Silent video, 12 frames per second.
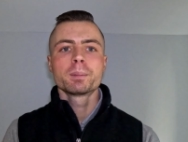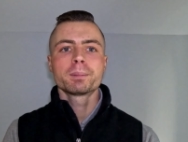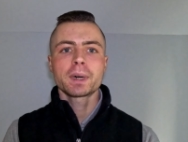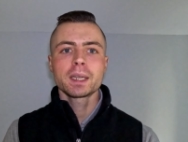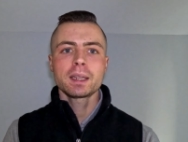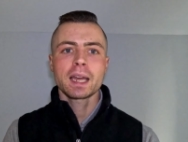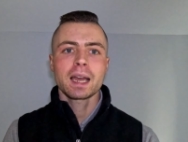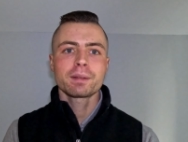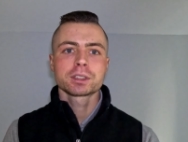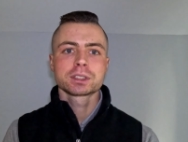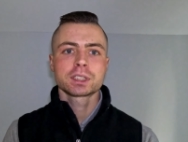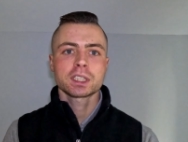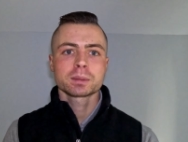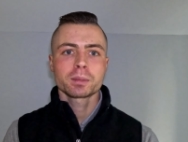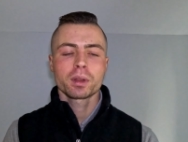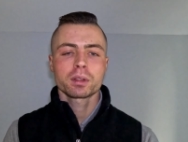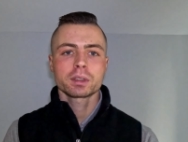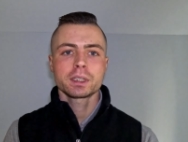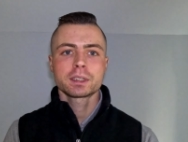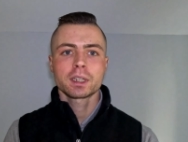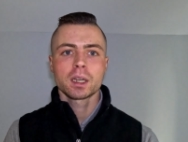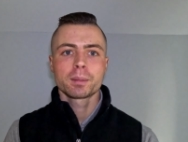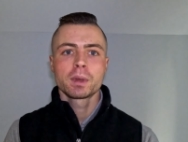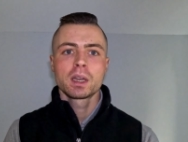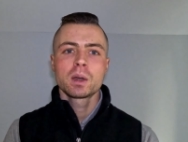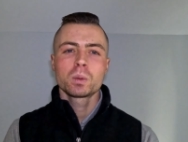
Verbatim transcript: might have a six month lead time.